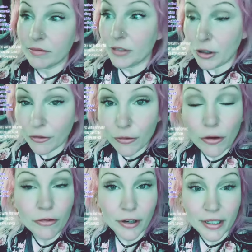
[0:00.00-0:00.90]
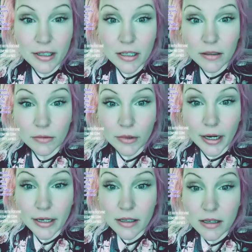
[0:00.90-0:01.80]
the forefront
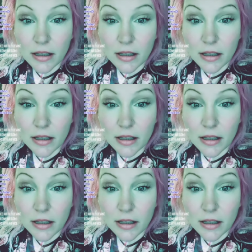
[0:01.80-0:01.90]
right?